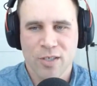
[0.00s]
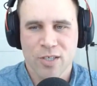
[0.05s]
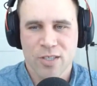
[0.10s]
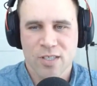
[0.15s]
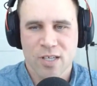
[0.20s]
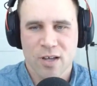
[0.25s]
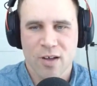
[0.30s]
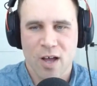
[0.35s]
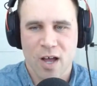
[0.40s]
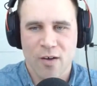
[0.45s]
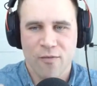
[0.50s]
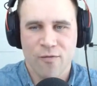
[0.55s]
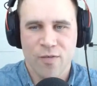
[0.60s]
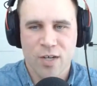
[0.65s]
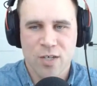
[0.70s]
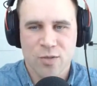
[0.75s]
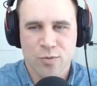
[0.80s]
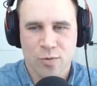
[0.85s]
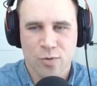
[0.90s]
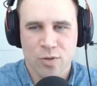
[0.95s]
but just a, a
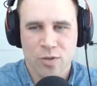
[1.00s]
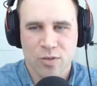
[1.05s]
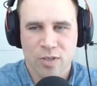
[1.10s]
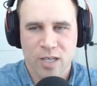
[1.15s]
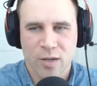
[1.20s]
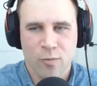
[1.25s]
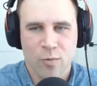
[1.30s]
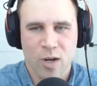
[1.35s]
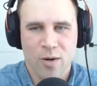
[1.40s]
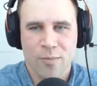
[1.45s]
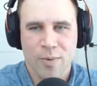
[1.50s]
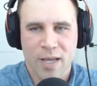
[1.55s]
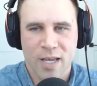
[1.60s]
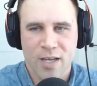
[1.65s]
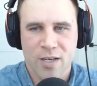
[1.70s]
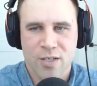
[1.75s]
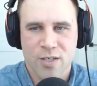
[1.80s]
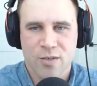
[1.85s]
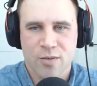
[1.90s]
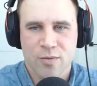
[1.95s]
visual in one
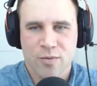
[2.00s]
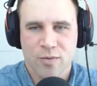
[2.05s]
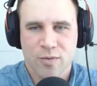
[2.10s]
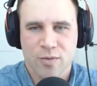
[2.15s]
page